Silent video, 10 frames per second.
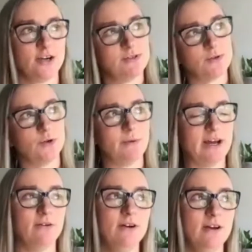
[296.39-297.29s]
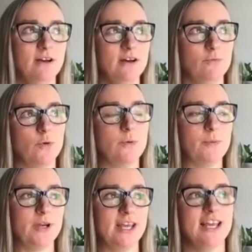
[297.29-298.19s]
It's all about what we're
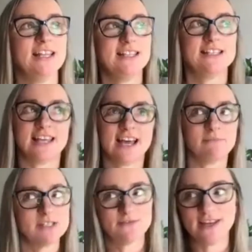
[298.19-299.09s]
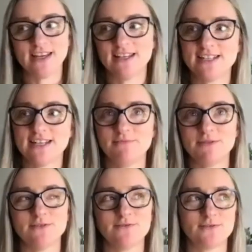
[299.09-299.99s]
putting into the atmosphere in
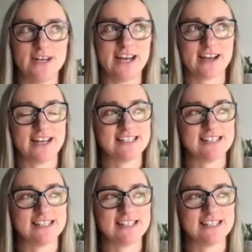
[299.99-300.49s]
terms of greenhouse